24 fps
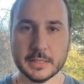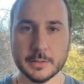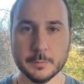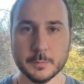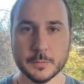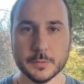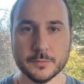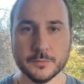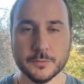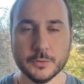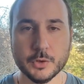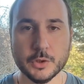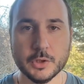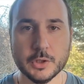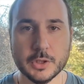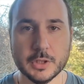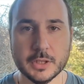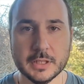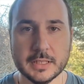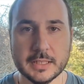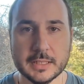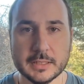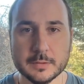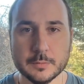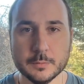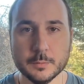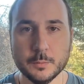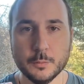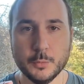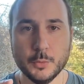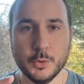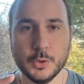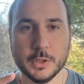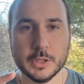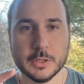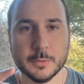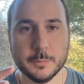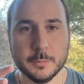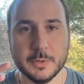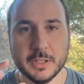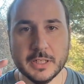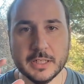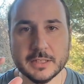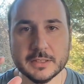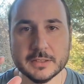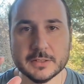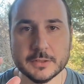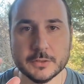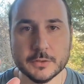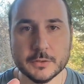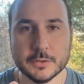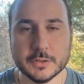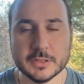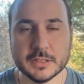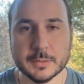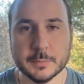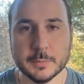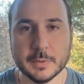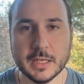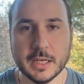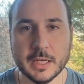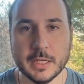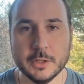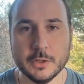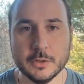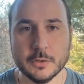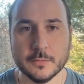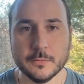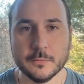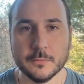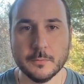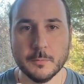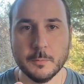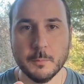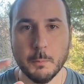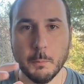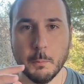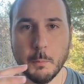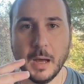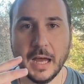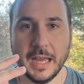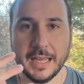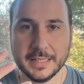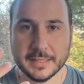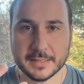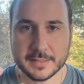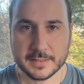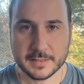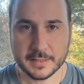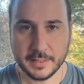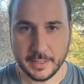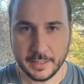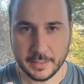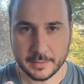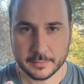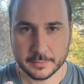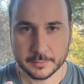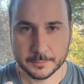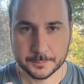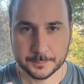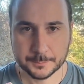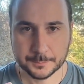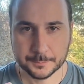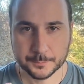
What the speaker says: saying before that Puerh brings you some kind of mind state.